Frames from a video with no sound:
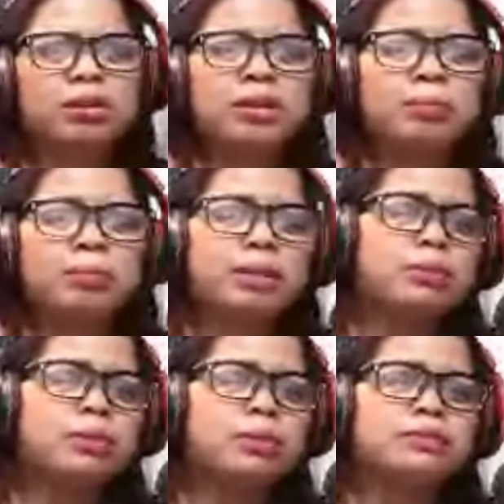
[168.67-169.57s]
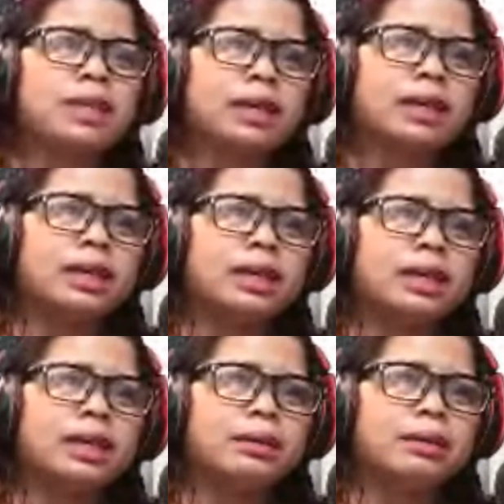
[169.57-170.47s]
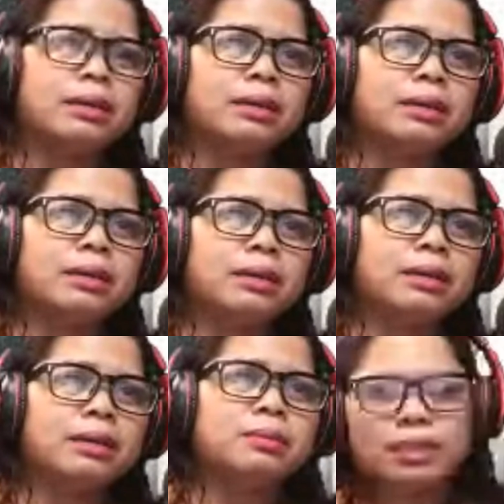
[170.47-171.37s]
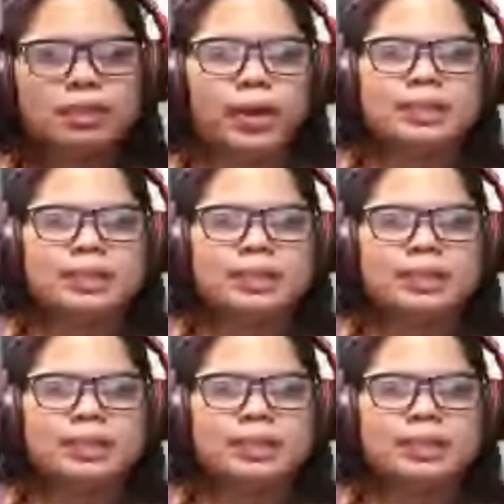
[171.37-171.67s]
But most of the time that's the part that's braked